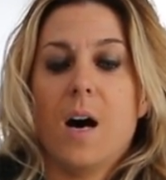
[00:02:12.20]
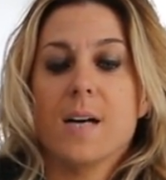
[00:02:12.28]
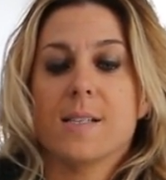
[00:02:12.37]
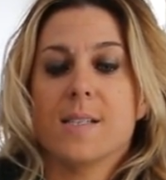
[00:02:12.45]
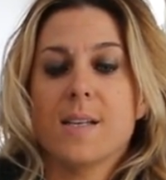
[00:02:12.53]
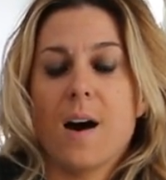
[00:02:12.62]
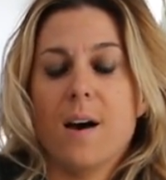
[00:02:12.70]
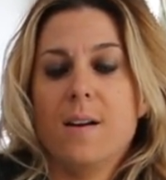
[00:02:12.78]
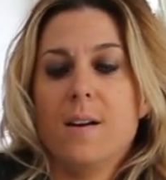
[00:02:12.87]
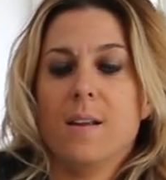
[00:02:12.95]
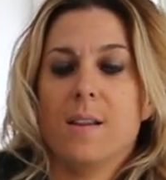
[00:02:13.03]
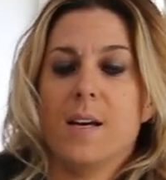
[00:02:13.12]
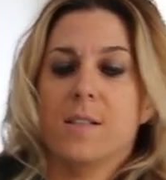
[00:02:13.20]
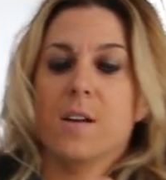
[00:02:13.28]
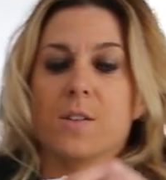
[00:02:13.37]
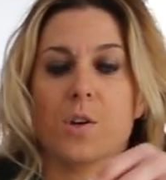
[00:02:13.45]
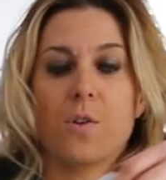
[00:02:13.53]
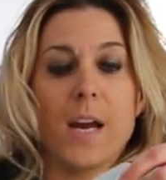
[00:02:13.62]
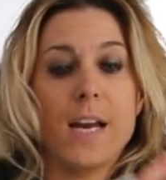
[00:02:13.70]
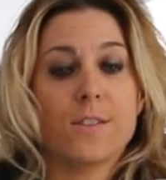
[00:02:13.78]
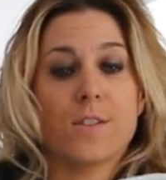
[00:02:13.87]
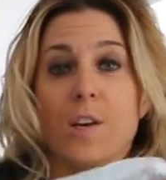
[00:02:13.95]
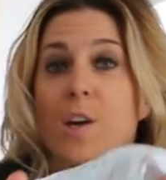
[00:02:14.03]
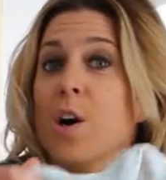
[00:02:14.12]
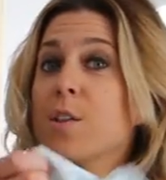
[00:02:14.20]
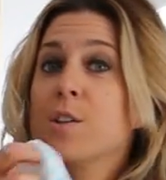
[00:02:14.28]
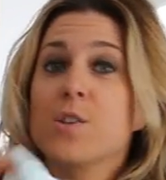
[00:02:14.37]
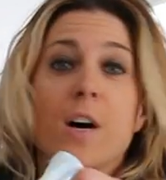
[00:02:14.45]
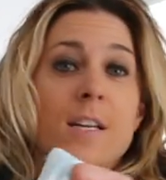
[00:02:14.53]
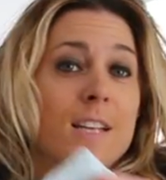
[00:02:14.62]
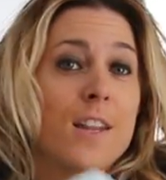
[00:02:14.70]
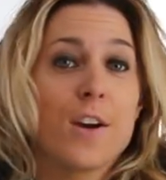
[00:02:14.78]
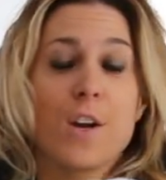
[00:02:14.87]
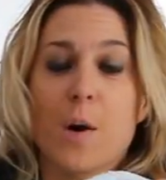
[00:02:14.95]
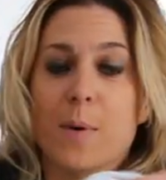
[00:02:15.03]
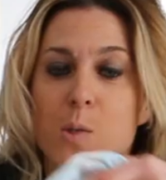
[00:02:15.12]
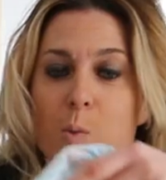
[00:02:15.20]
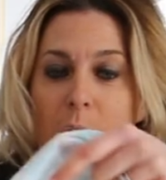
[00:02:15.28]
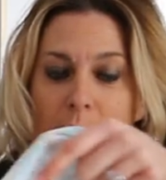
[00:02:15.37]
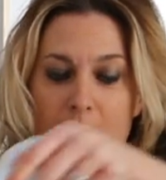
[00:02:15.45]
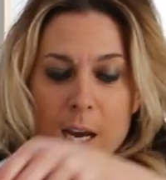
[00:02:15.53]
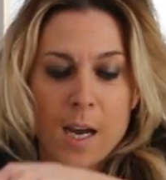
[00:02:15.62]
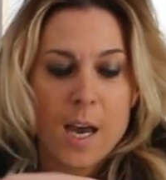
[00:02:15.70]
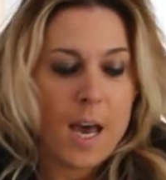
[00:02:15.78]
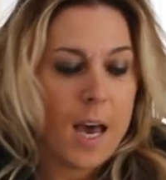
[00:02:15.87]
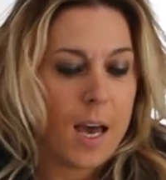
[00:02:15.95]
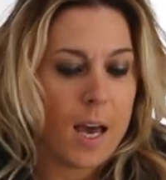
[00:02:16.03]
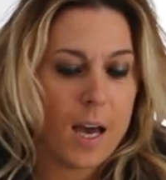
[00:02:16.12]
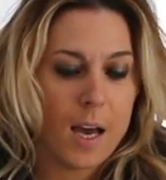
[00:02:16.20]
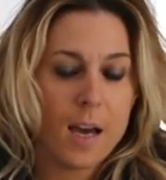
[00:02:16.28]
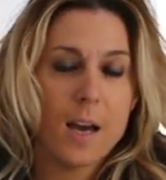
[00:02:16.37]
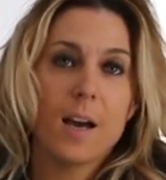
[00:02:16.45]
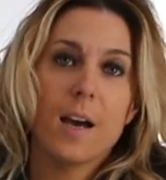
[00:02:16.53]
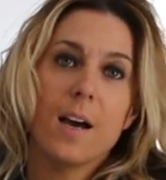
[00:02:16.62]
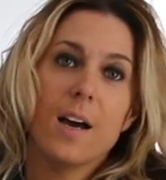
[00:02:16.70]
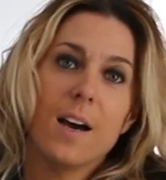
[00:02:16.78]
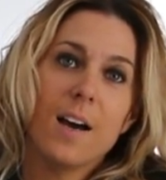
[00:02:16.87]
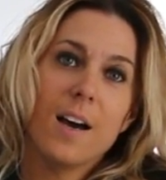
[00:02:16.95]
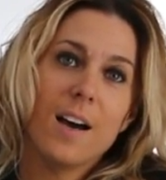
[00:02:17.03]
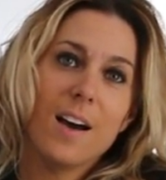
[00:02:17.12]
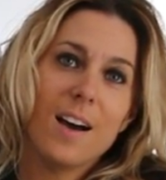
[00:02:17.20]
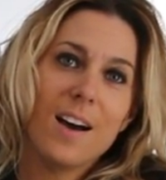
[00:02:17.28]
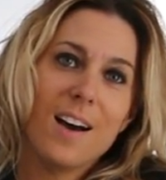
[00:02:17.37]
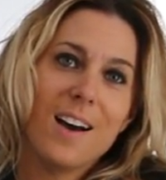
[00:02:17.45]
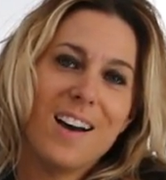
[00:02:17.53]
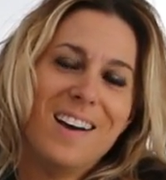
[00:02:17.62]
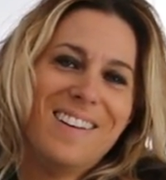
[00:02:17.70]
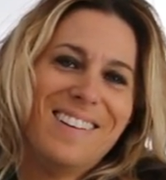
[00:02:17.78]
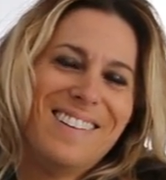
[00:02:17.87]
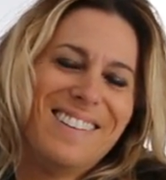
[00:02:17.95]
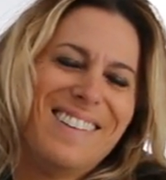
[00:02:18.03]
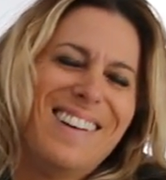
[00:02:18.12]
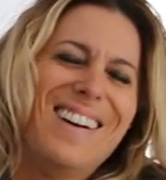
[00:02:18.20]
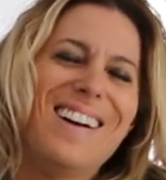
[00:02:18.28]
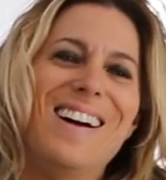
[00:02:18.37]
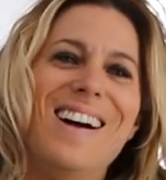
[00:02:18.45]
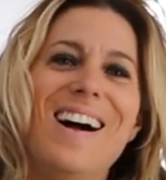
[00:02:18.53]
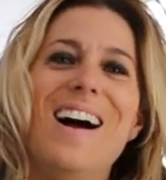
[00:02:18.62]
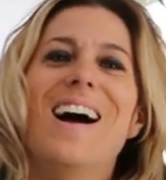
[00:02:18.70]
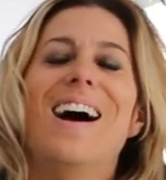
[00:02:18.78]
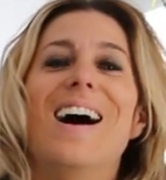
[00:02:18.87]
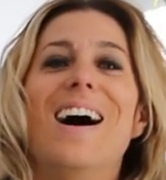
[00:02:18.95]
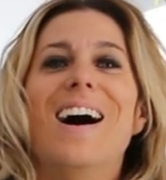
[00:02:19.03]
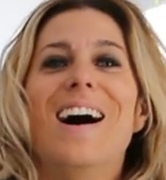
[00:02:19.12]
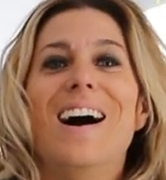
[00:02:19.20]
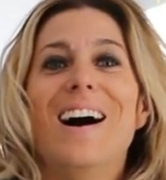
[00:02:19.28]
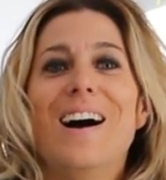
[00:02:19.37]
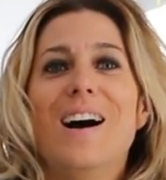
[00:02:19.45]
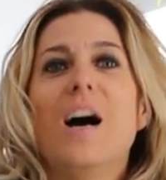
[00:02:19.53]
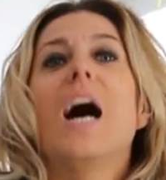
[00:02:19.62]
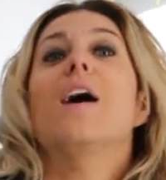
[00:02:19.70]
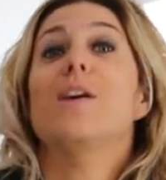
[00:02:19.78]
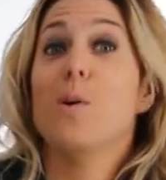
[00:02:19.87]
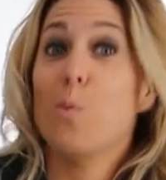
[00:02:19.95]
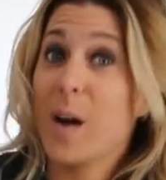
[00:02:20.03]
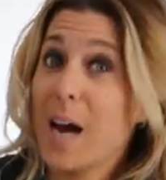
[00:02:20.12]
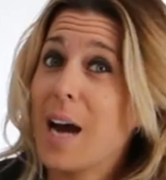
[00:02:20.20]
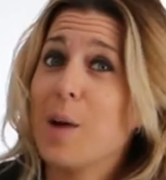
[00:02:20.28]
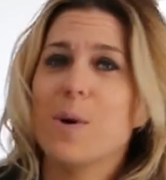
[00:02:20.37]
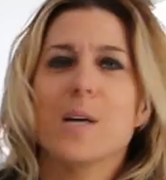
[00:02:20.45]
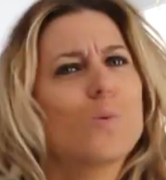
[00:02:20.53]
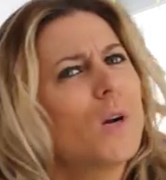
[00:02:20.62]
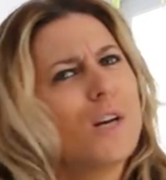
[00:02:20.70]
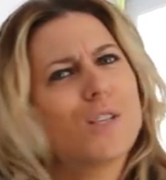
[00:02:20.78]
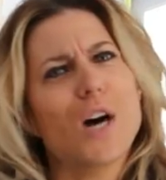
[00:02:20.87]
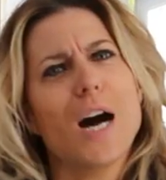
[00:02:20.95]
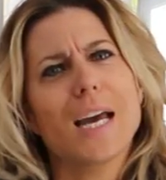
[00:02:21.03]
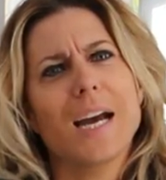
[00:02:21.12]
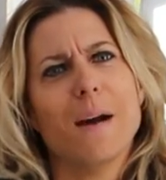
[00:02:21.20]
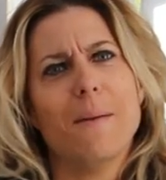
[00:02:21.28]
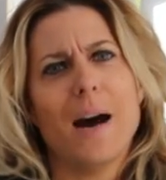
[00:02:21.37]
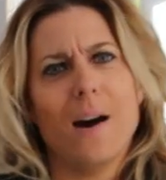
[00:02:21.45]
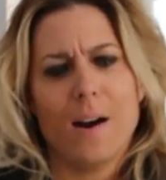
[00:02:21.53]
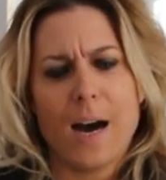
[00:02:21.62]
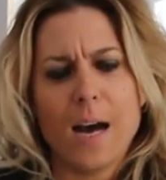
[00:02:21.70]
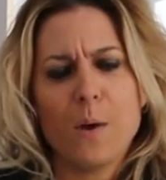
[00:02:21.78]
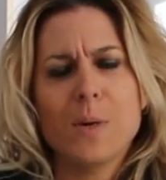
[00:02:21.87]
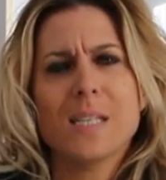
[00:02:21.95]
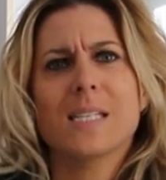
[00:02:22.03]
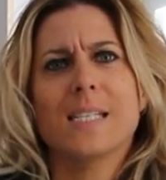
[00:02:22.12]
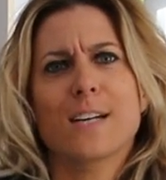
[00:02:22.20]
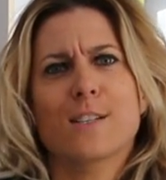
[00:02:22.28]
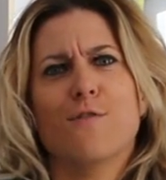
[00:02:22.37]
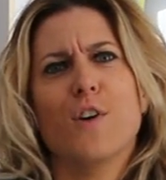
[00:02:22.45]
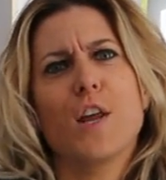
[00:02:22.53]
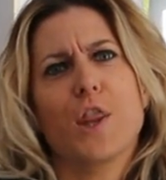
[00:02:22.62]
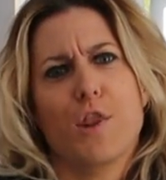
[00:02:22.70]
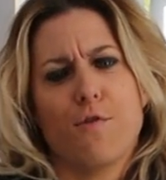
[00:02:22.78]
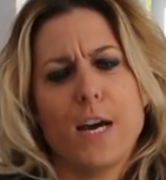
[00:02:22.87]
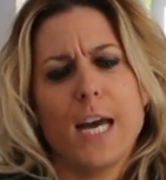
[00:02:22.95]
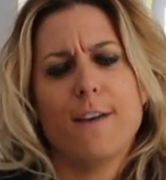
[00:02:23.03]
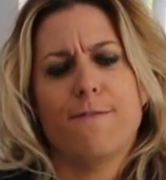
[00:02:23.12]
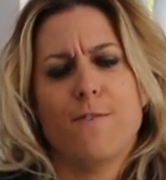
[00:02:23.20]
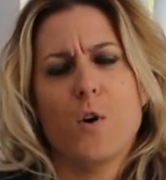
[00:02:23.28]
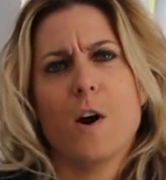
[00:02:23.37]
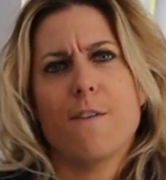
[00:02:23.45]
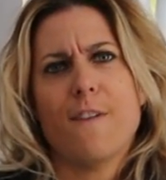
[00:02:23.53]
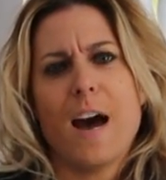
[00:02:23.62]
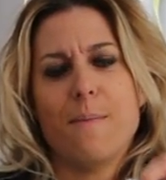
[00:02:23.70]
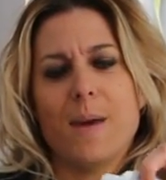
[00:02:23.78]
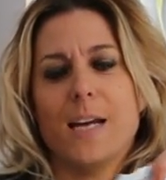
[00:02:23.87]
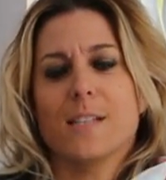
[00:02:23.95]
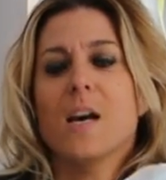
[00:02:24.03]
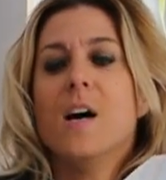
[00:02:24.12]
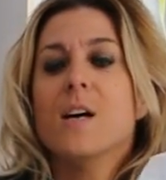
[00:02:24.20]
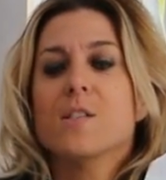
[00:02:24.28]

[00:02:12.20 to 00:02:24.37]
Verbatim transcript: a sud that does create, so you know the Dawn's in there, you know it's working. So when I was cleaning all the gunk off the stove yesterday, I mean when you were cleaning all the when gunk was, off the stove yesterday, I was you had these three, and didn't tell me? five minutes.